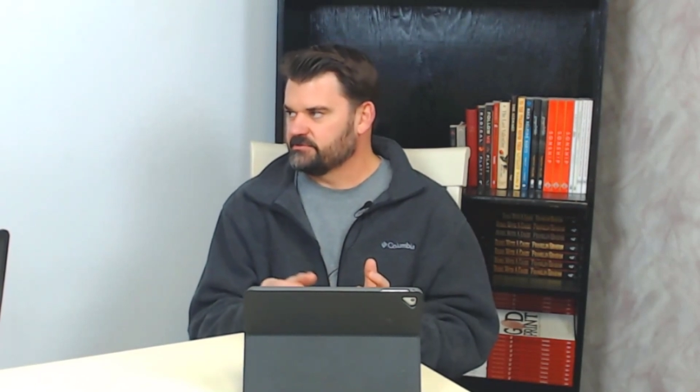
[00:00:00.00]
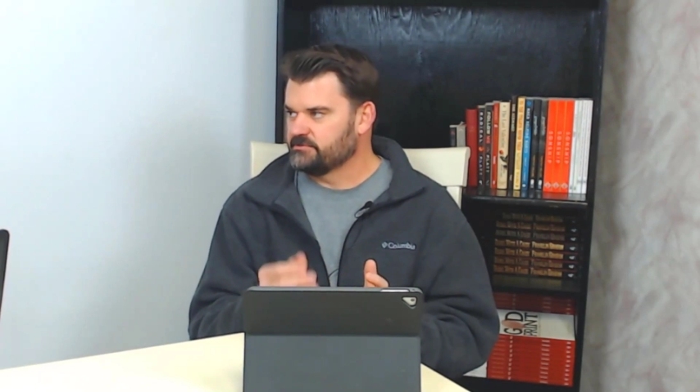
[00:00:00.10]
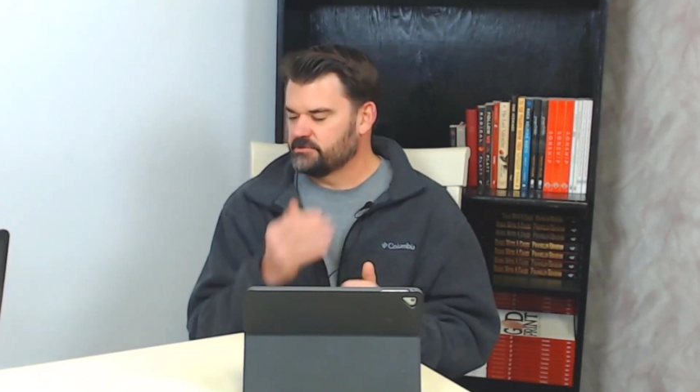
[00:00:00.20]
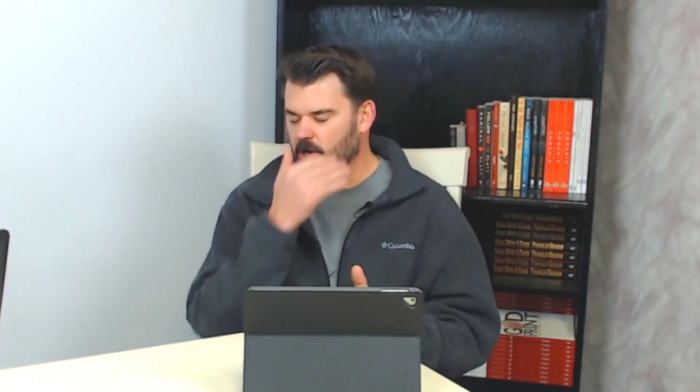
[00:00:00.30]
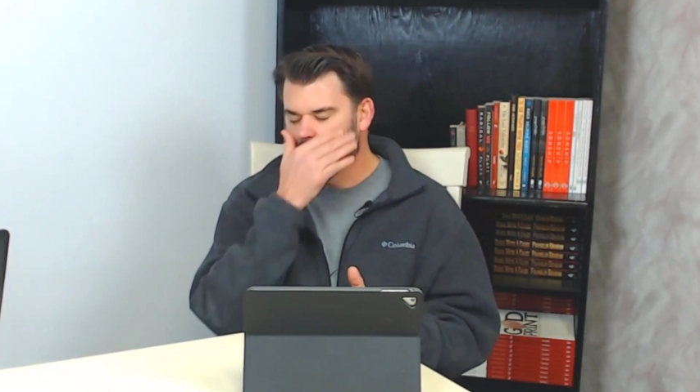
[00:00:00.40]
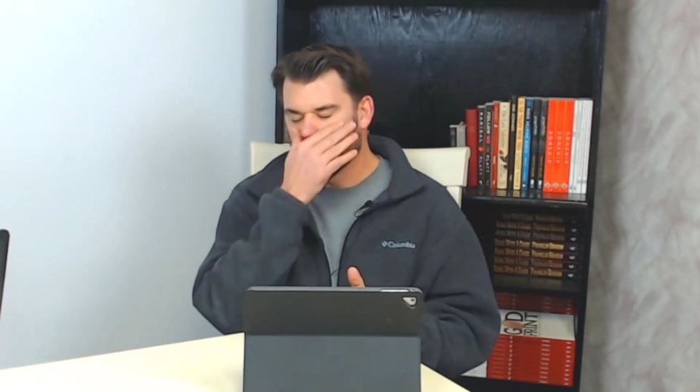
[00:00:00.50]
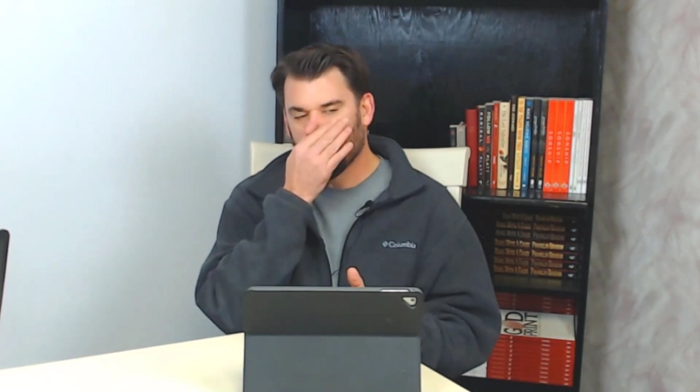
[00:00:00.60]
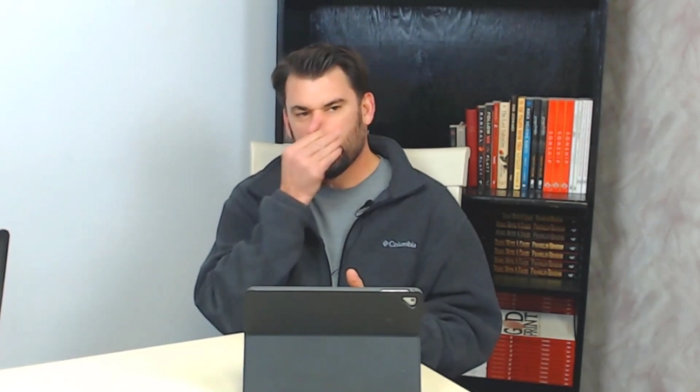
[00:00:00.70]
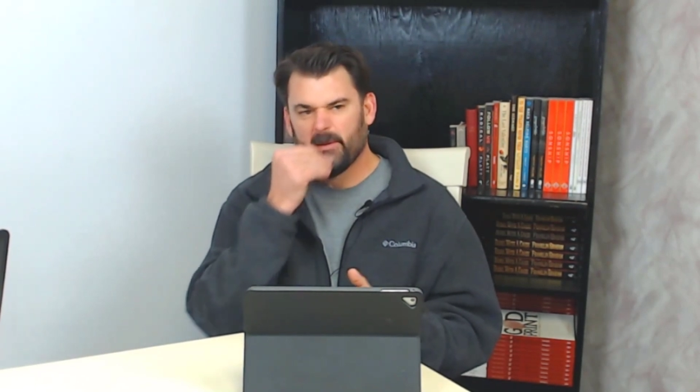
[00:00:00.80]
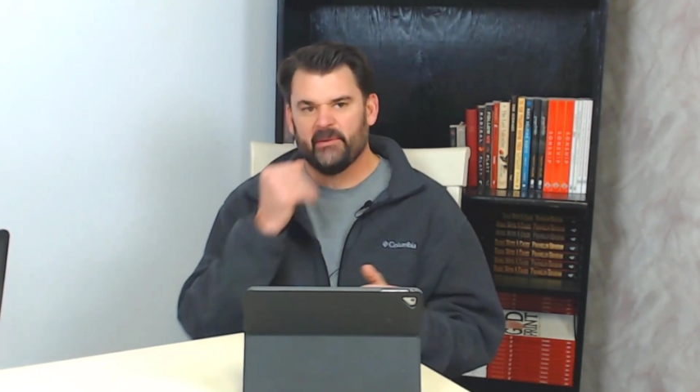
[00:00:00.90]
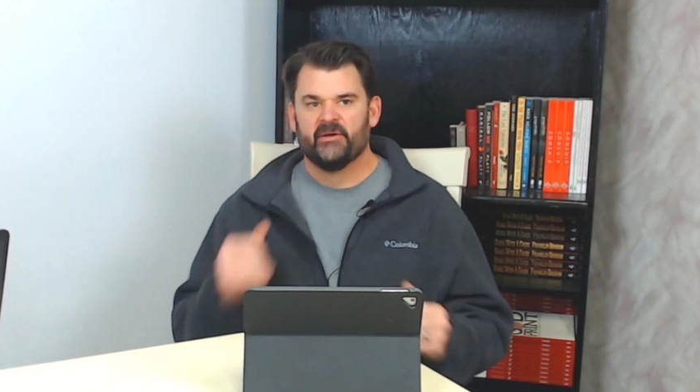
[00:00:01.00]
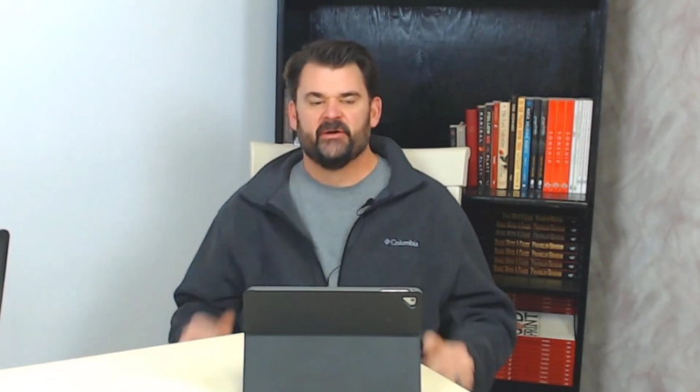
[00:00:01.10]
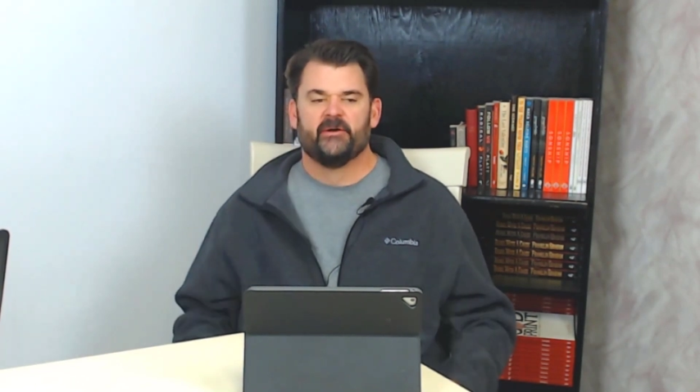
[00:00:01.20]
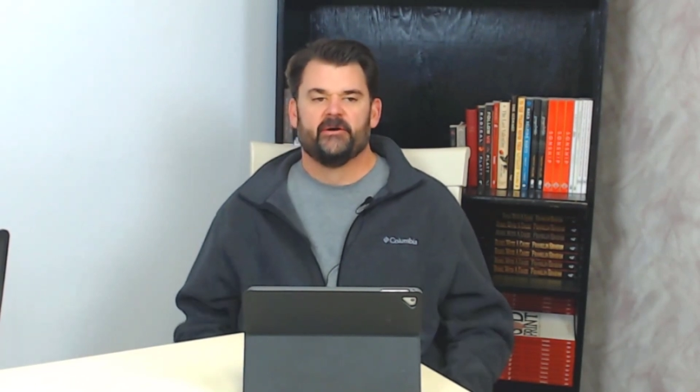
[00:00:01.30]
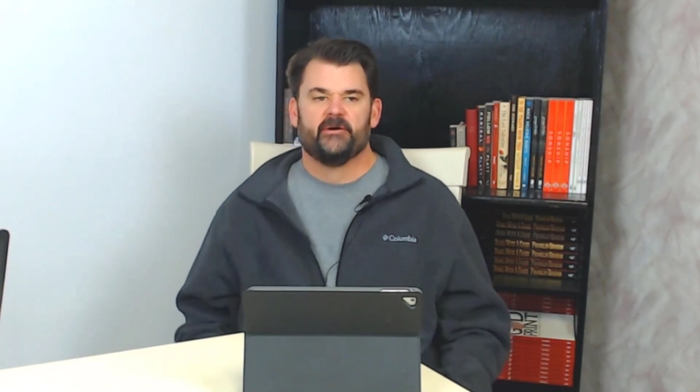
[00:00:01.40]
So
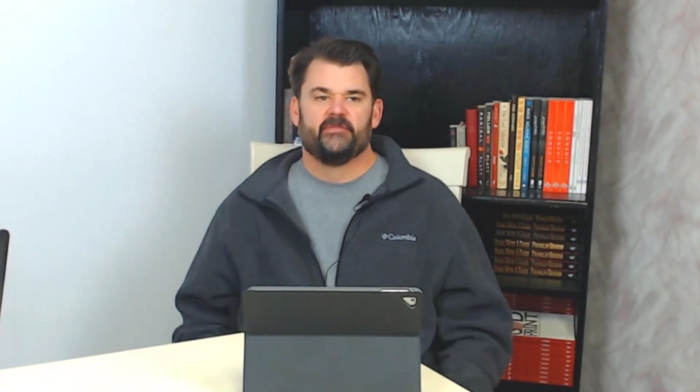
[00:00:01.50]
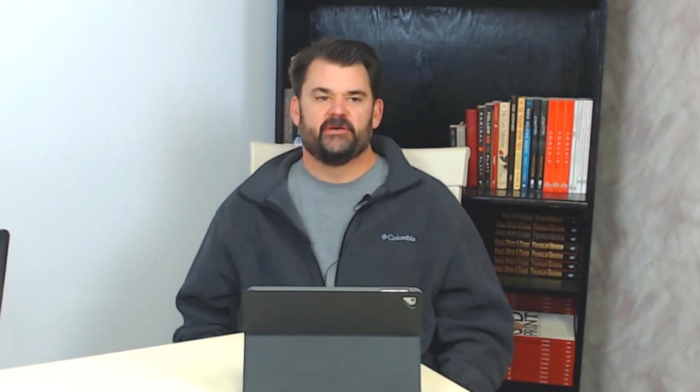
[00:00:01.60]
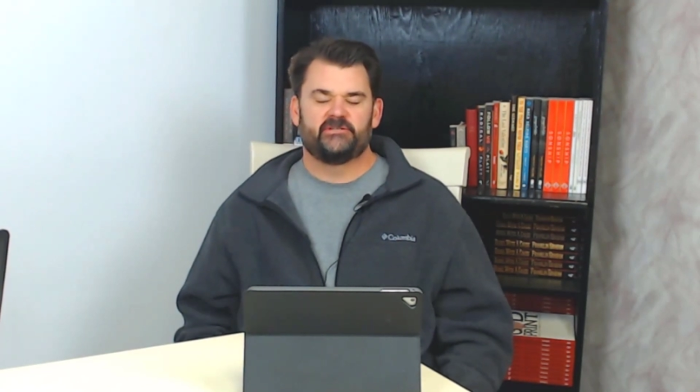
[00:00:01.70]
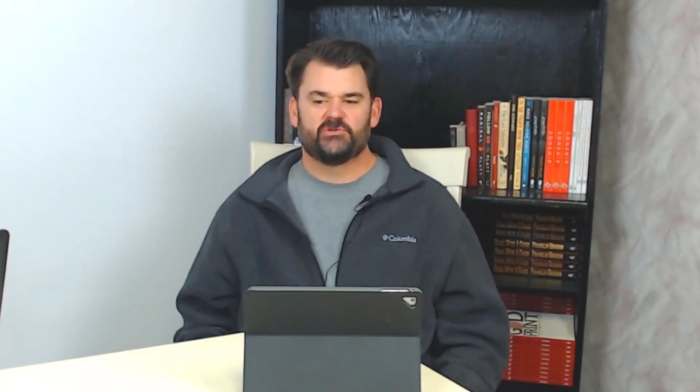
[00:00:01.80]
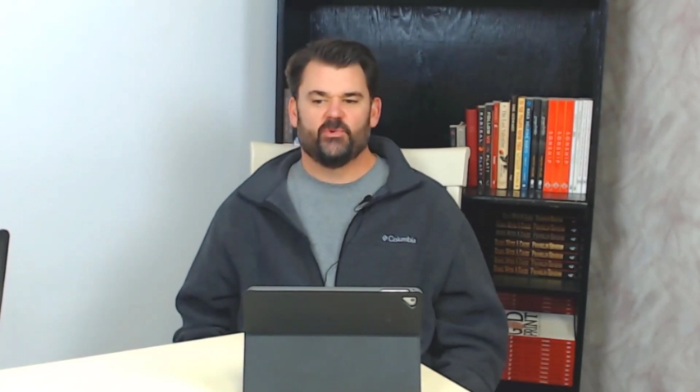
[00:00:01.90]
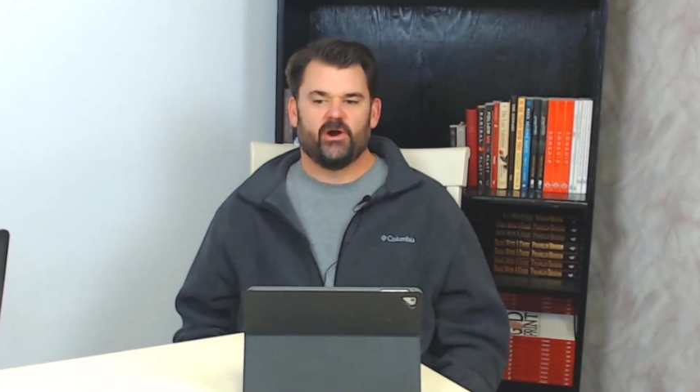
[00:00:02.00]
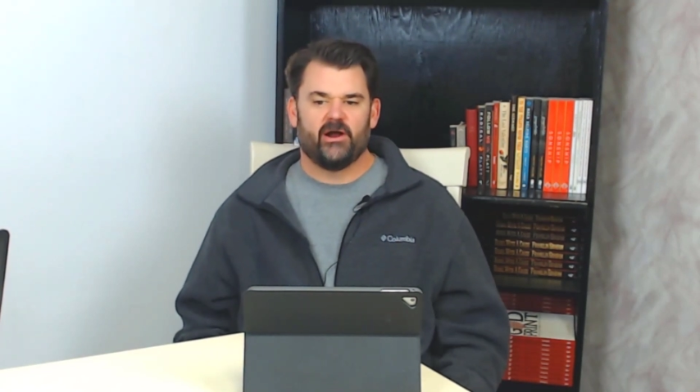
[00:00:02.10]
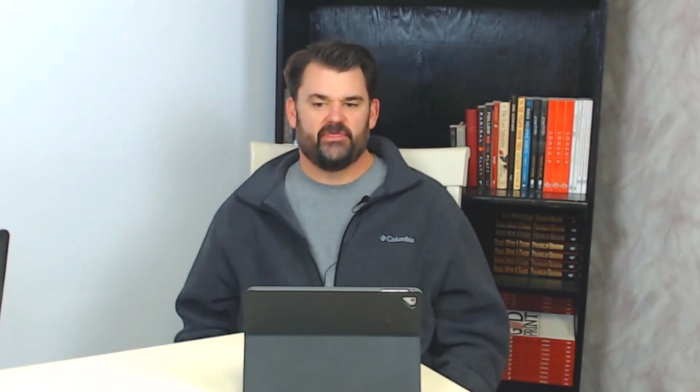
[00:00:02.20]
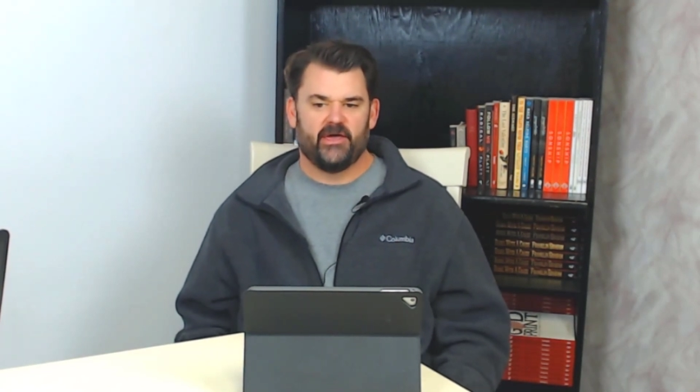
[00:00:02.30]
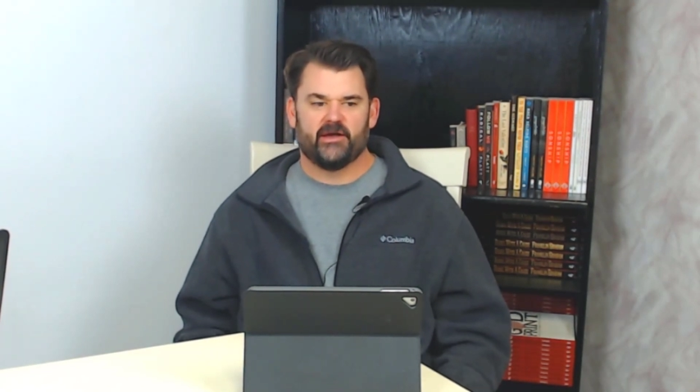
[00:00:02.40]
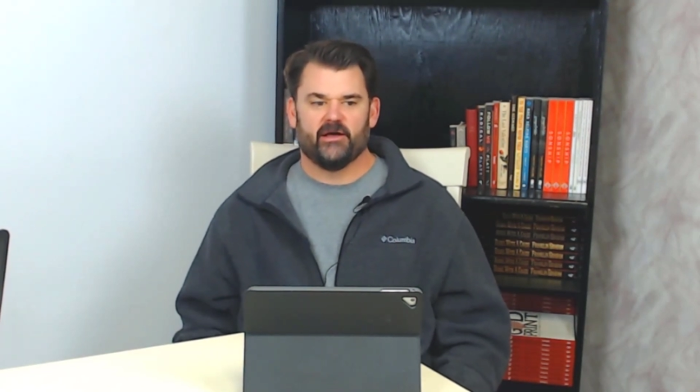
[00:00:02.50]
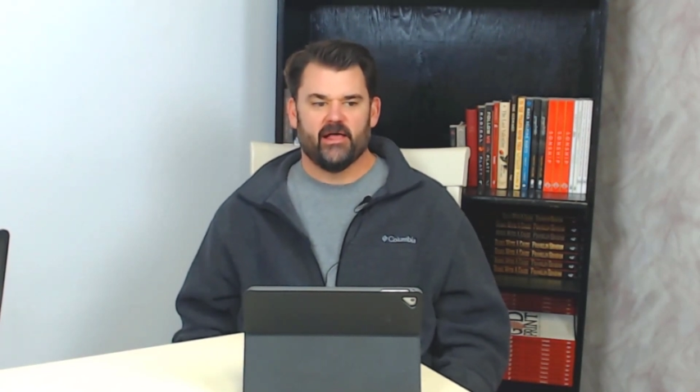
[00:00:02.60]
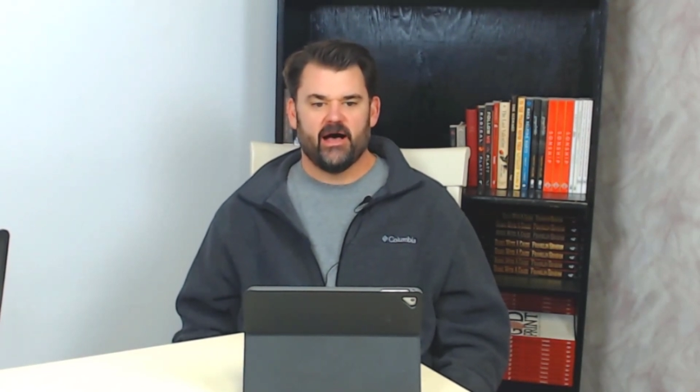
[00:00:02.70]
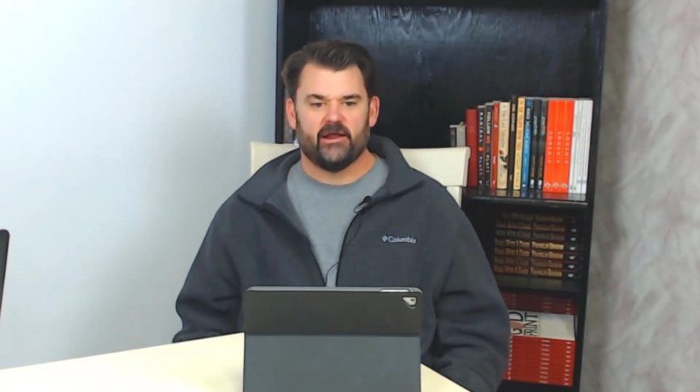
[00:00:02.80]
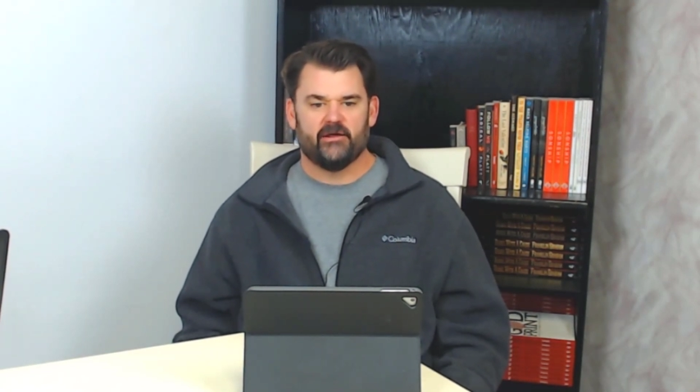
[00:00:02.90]
this is where I think a
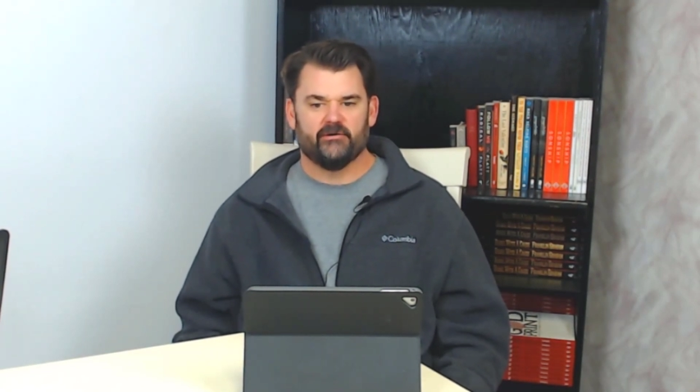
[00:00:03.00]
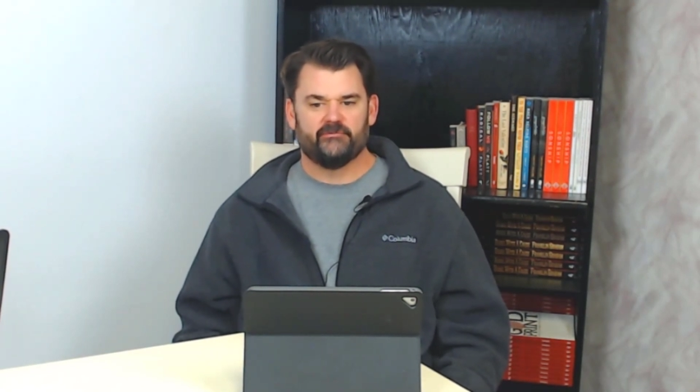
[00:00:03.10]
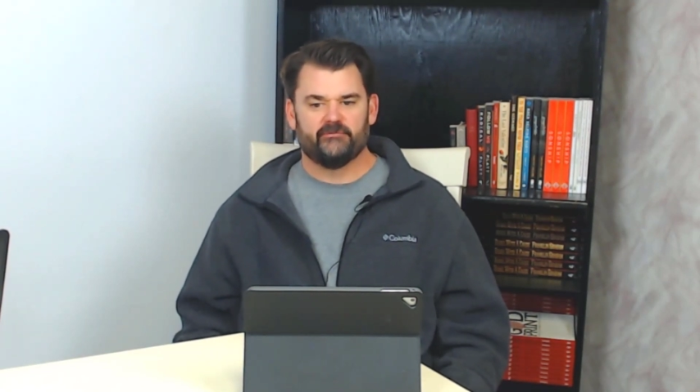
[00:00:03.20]
lot of